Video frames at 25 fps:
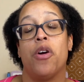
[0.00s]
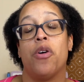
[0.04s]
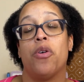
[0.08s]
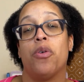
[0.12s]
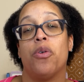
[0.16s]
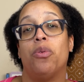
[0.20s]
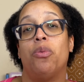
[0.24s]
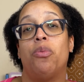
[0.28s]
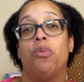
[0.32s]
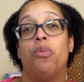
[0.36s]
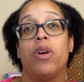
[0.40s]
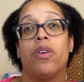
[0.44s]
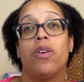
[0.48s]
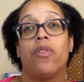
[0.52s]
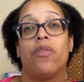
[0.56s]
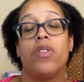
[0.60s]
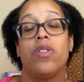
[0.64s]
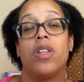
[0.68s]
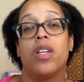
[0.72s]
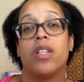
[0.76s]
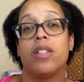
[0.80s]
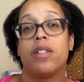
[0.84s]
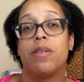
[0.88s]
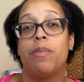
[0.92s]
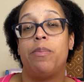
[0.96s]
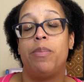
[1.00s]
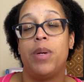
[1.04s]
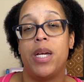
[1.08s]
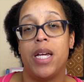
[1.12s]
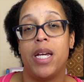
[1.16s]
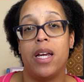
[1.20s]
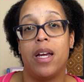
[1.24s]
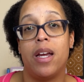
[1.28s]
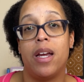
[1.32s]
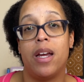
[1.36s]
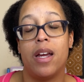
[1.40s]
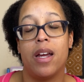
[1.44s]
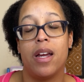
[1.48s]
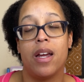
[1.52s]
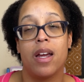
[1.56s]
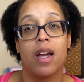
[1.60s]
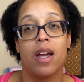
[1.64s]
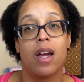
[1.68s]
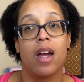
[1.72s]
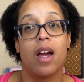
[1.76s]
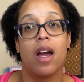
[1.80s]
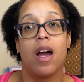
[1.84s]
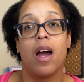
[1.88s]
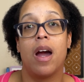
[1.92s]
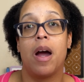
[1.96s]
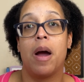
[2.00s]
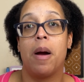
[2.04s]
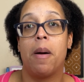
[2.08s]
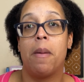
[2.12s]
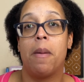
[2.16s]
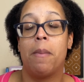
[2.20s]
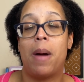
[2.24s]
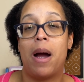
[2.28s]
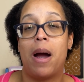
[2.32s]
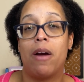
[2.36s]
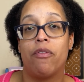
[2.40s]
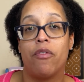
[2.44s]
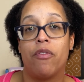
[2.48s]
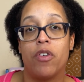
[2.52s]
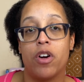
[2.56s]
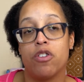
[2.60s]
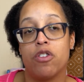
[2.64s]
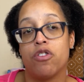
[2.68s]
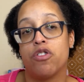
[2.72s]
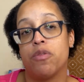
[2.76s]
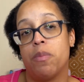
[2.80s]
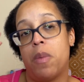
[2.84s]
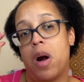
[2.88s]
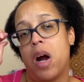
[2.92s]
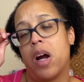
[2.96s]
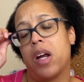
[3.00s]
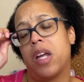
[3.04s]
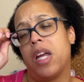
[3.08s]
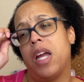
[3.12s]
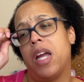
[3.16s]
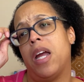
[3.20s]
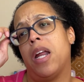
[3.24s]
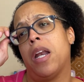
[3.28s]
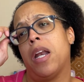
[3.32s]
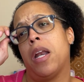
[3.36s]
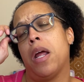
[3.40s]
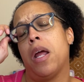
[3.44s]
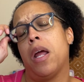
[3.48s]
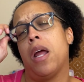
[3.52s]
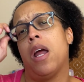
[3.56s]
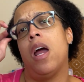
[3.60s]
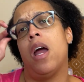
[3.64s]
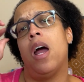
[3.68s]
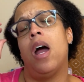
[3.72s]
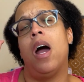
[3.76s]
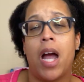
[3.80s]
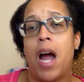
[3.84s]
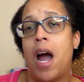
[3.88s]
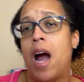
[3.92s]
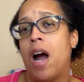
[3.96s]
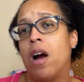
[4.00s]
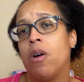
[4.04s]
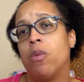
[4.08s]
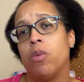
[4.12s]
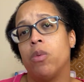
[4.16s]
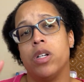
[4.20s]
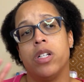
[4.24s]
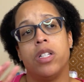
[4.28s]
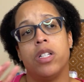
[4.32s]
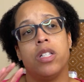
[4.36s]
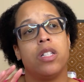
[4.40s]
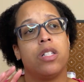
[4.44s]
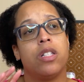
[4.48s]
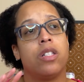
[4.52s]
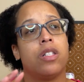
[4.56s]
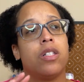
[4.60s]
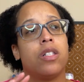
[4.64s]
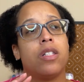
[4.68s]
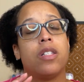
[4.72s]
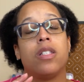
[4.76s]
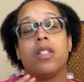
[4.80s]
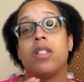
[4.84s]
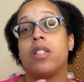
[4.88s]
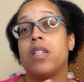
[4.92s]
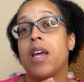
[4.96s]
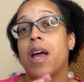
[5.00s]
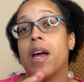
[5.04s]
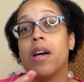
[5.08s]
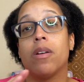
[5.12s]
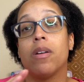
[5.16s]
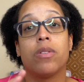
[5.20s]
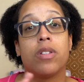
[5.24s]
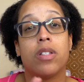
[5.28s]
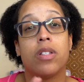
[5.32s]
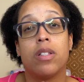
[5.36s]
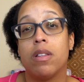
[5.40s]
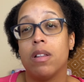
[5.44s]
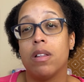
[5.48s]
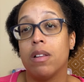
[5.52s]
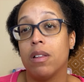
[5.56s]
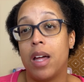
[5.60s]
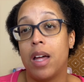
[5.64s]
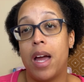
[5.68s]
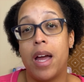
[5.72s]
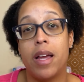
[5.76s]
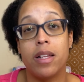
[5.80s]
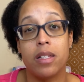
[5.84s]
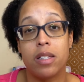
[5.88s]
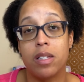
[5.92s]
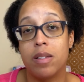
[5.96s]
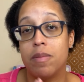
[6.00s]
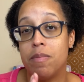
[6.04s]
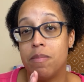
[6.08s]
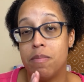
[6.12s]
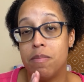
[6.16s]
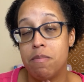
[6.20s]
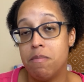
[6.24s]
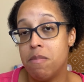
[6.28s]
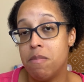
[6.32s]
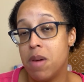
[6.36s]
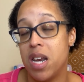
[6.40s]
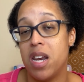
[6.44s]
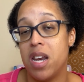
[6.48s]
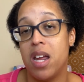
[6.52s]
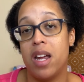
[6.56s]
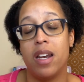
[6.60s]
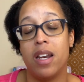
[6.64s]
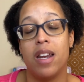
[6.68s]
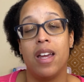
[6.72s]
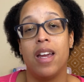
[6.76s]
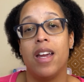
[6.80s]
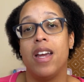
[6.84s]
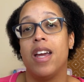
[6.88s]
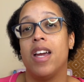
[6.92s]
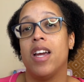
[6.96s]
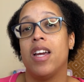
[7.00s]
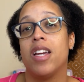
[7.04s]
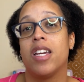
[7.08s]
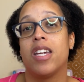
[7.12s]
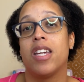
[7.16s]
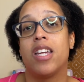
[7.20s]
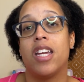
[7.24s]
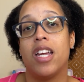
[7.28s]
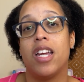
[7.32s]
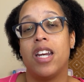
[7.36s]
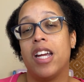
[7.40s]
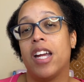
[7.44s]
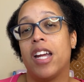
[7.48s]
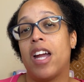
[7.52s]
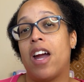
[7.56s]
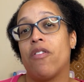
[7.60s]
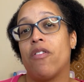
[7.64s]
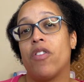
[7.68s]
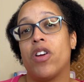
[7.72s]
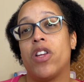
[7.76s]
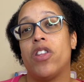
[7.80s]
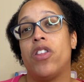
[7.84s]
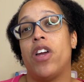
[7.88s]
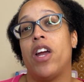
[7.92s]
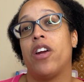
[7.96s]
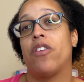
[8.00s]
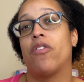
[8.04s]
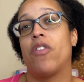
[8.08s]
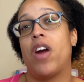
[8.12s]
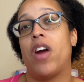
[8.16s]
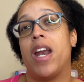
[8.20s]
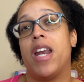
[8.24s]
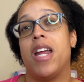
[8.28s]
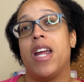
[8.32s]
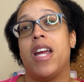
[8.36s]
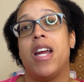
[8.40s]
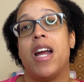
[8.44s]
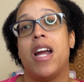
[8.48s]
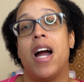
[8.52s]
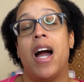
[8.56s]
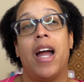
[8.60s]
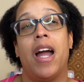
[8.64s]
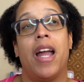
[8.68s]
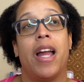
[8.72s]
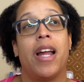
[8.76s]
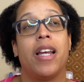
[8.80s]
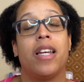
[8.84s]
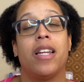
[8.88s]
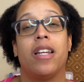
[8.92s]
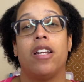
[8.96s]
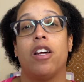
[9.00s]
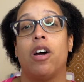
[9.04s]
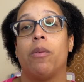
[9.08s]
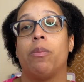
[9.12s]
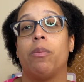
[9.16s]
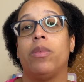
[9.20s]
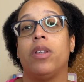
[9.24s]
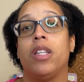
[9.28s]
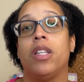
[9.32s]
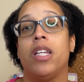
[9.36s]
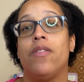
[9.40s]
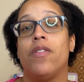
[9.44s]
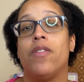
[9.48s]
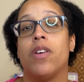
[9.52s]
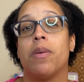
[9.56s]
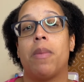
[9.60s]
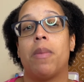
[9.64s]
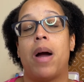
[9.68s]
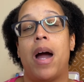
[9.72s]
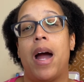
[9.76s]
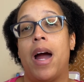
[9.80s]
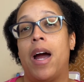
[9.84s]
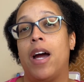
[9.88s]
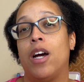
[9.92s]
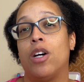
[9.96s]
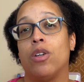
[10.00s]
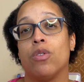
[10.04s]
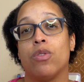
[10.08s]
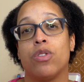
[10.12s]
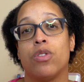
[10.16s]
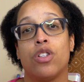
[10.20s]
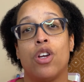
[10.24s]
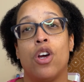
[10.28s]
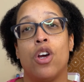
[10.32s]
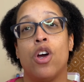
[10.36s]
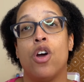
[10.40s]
with this being my first market. I was down to the last minute getting everything ready. I ended up leaving my house